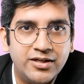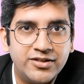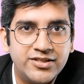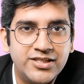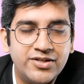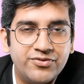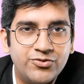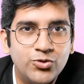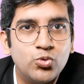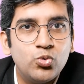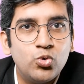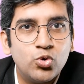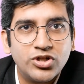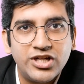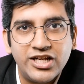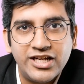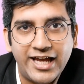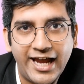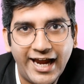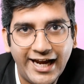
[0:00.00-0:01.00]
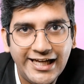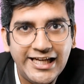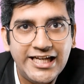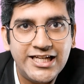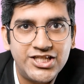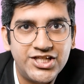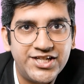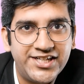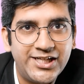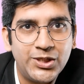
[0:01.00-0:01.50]
See, if you looked at
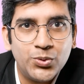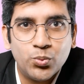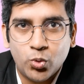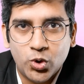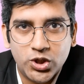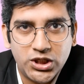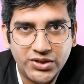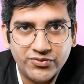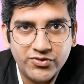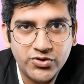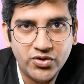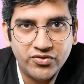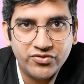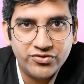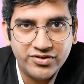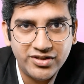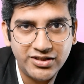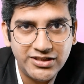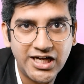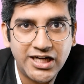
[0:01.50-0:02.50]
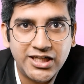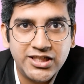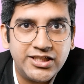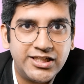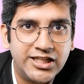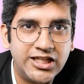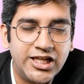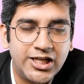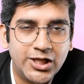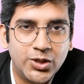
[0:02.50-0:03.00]
any GT, whatever you've done
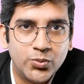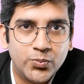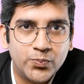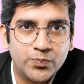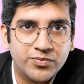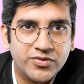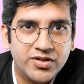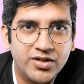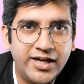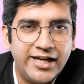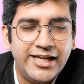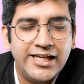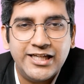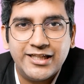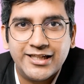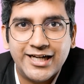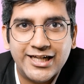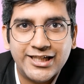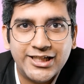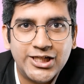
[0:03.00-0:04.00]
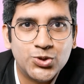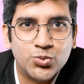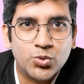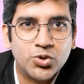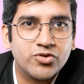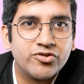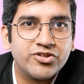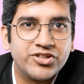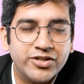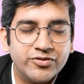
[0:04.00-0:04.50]
till now, any grant test,
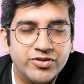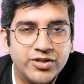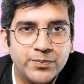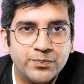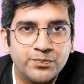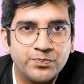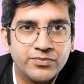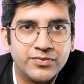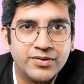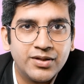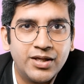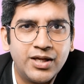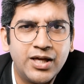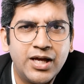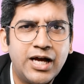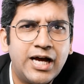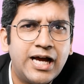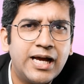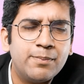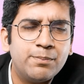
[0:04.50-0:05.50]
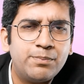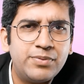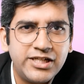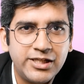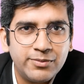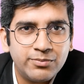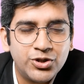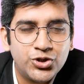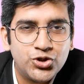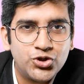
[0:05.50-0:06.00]
whatever you've given, I'm
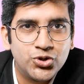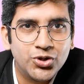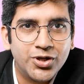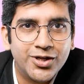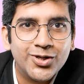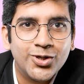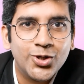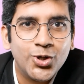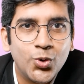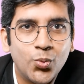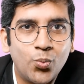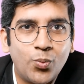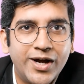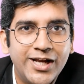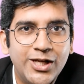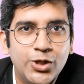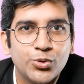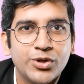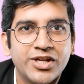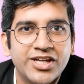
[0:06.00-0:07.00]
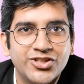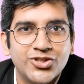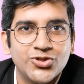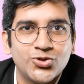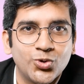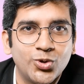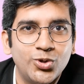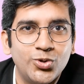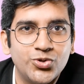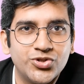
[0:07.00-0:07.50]
pretty much sure while looking at the
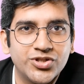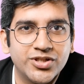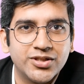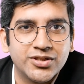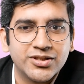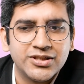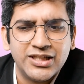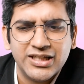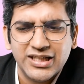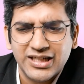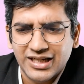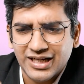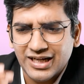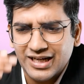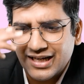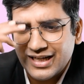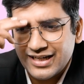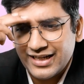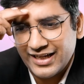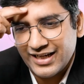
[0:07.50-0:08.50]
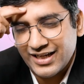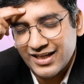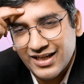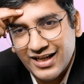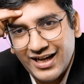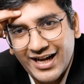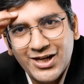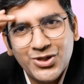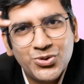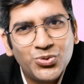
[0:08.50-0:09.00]
solution,
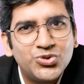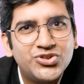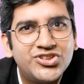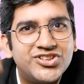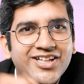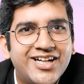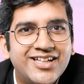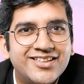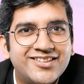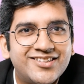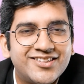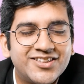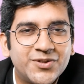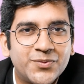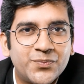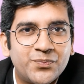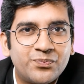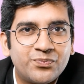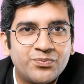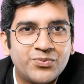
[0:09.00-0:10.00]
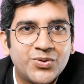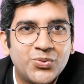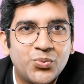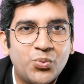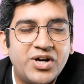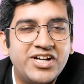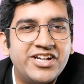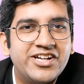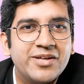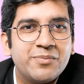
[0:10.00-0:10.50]
I know this answer.
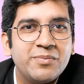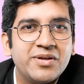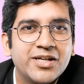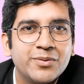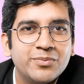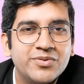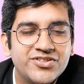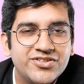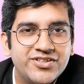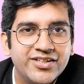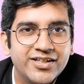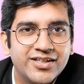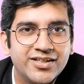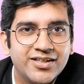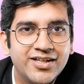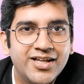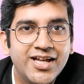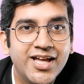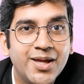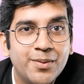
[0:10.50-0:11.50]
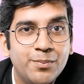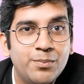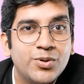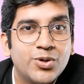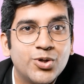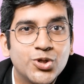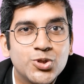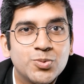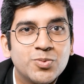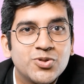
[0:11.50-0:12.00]
Why did I make a mistake?
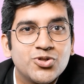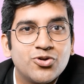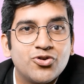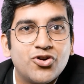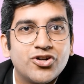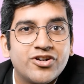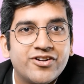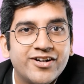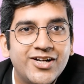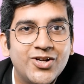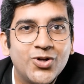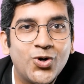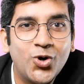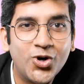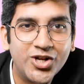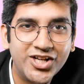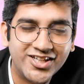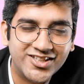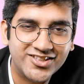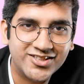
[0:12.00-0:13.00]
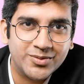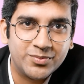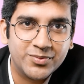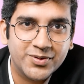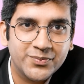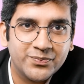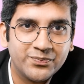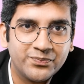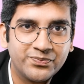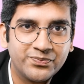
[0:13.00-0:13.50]
Because you must not read all except.